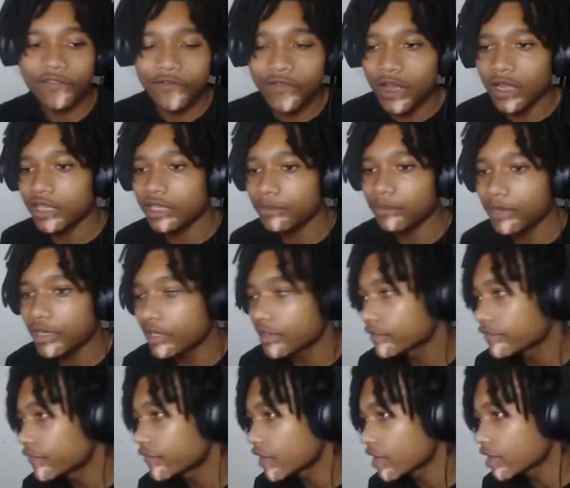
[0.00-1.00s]
Fuck it, bruh.
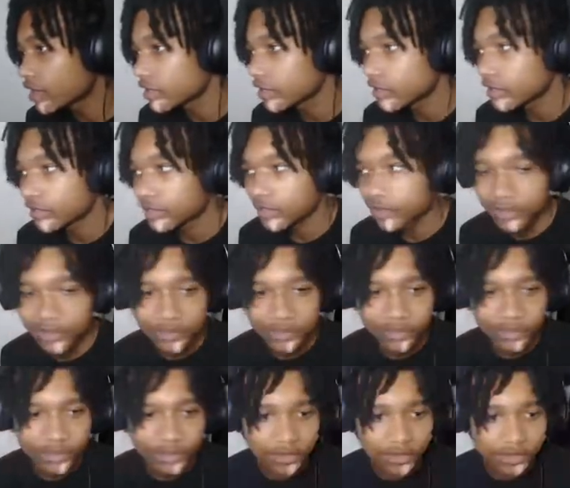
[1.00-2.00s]
Fuck it.
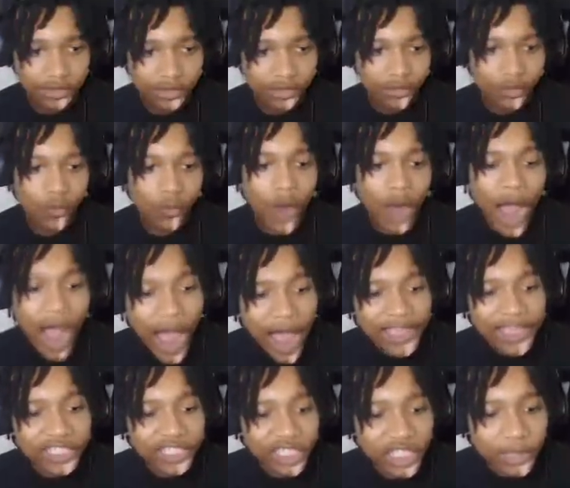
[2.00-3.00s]

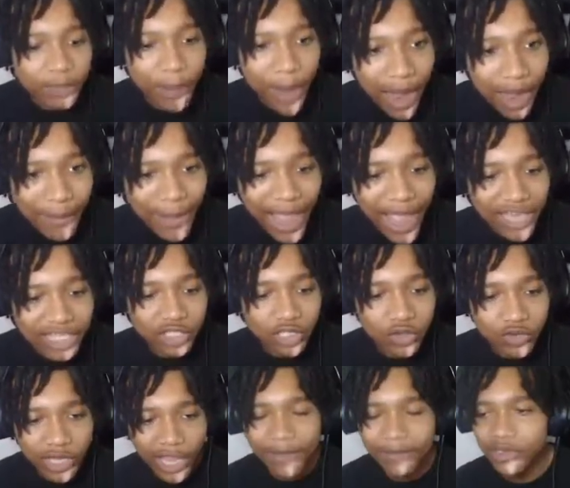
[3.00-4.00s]
Why is this bum ass
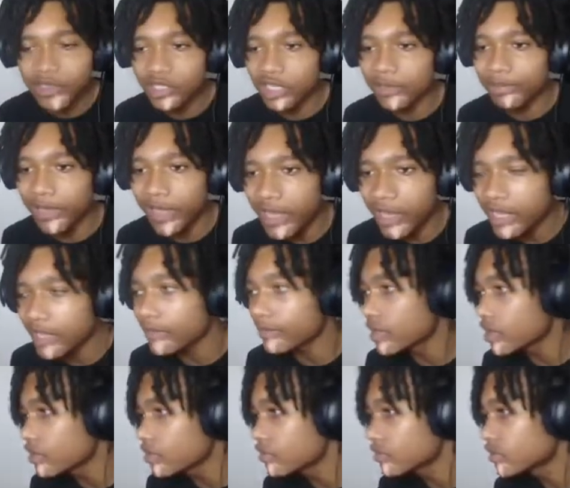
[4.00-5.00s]
2K music playing,
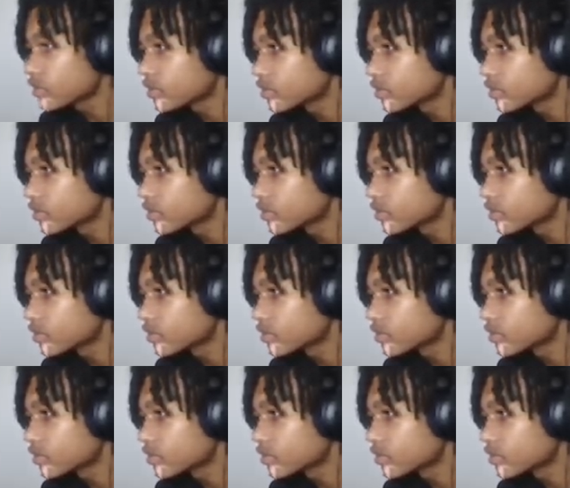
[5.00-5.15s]
bro?